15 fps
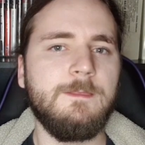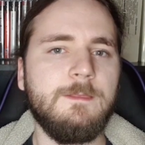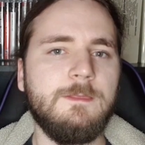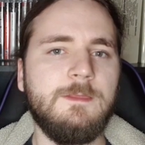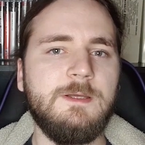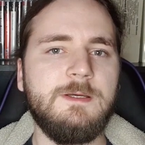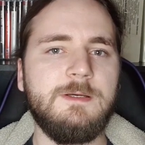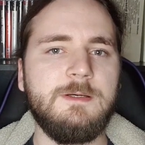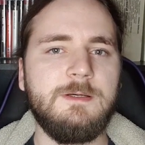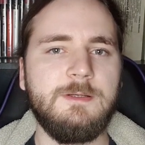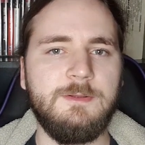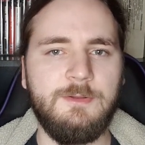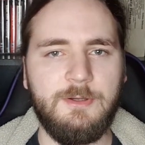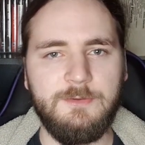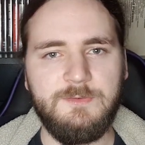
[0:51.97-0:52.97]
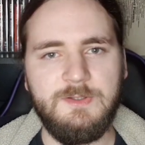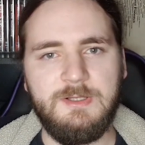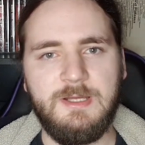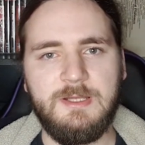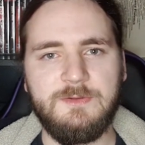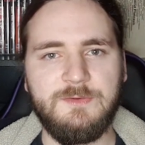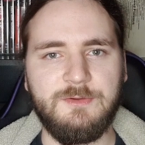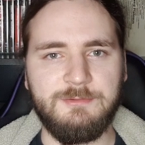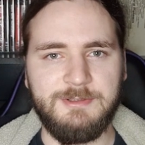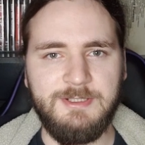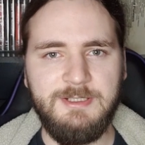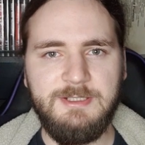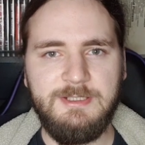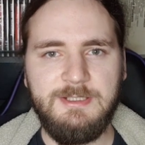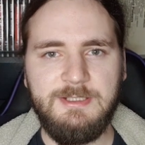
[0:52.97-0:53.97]
The Nausicaäst on
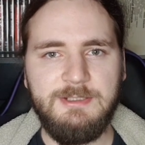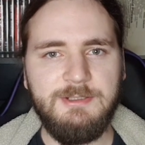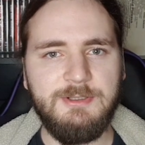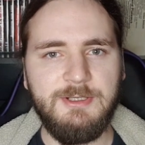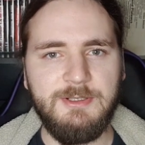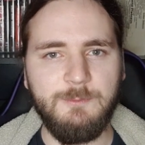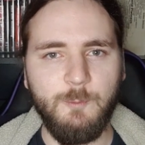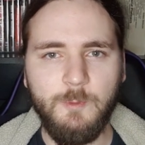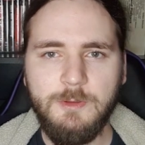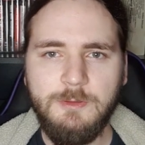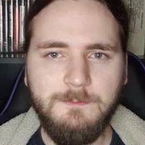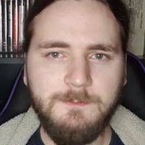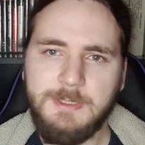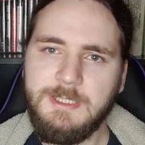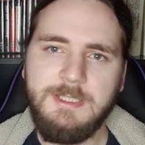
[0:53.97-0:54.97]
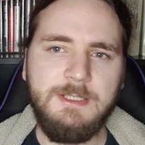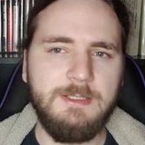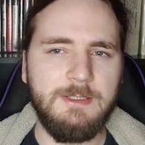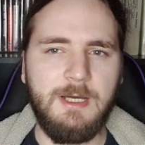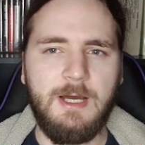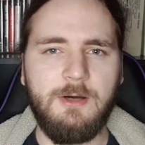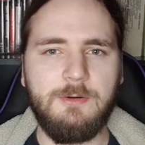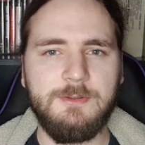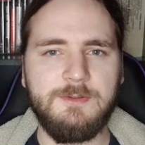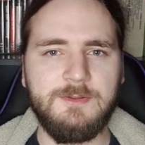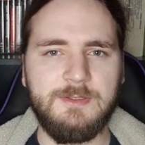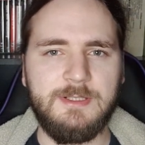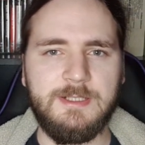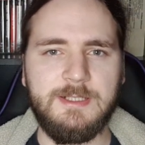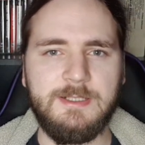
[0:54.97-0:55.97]
Kiki will be out
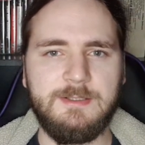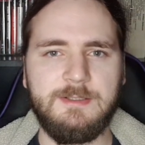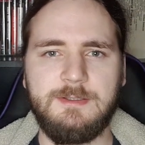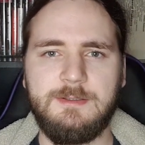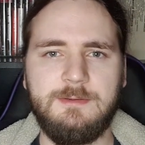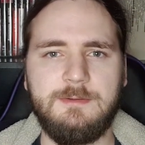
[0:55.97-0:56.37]
in like,